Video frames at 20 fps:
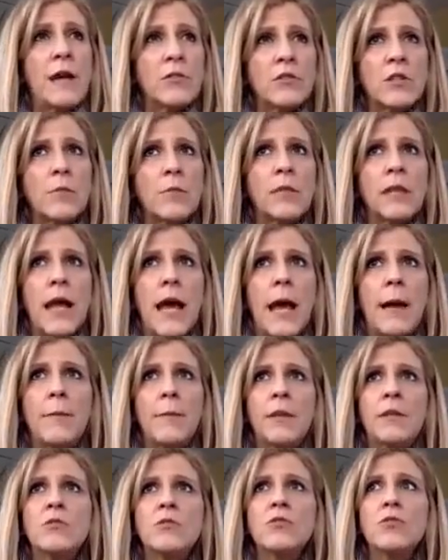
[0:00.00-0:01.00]
something
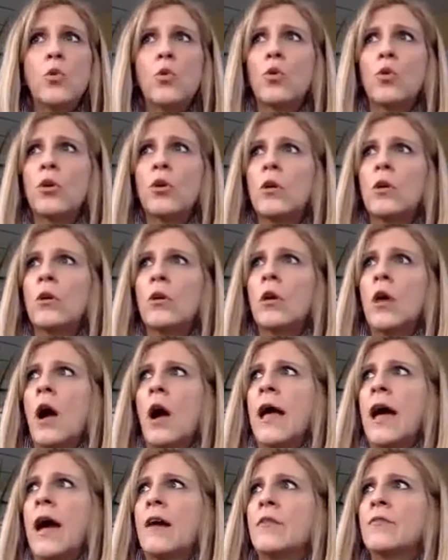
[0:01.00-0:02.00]
happens or I
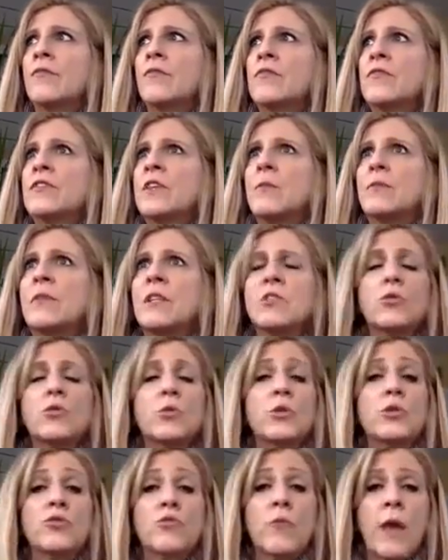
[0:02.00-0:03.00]
have something to
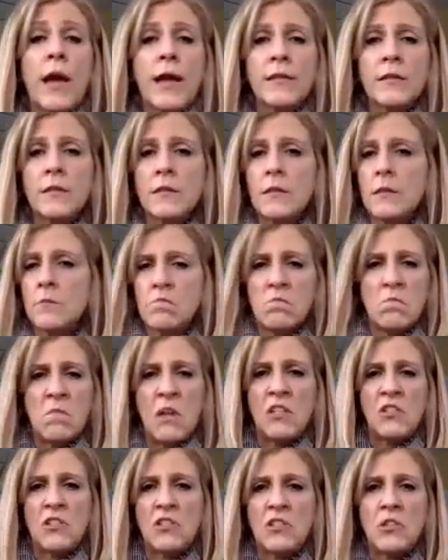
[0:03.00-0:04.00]
address, I
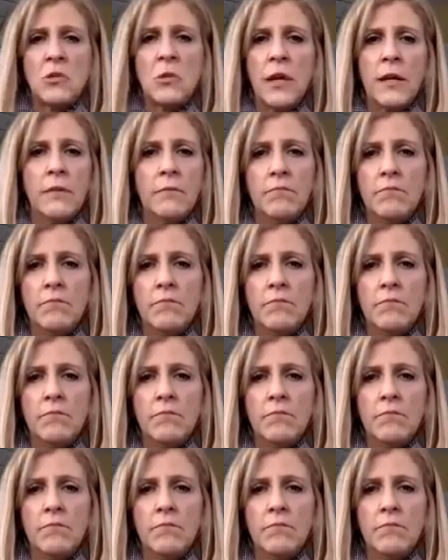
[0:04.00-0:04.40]
just do it.